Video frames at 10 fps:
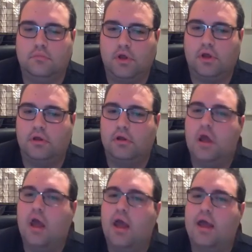Okay.
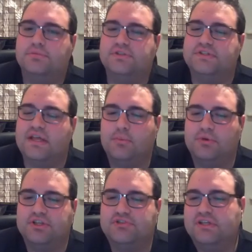So staying with
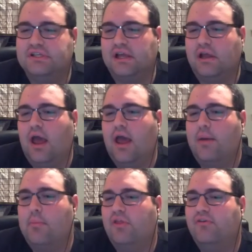British wrestling,
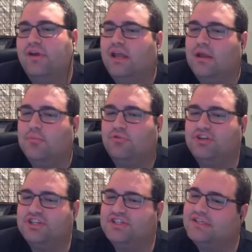are there any
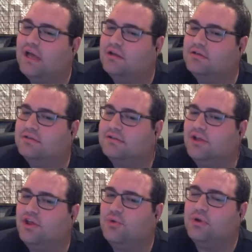British talents
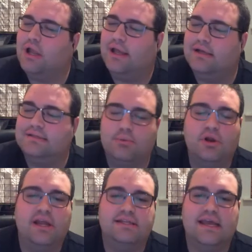that you would like to
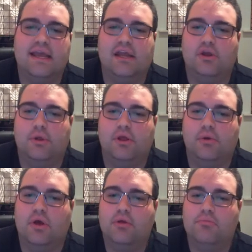bring into AEW,
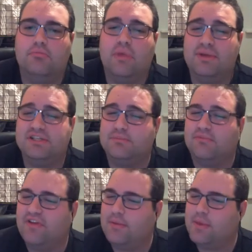and maybe some
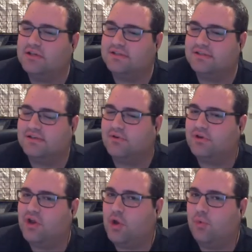females, because there are
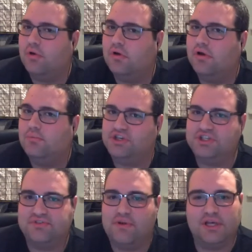no
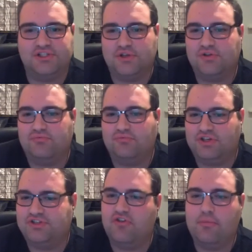British females on the
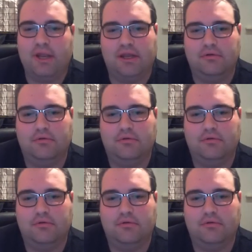roster at the minute?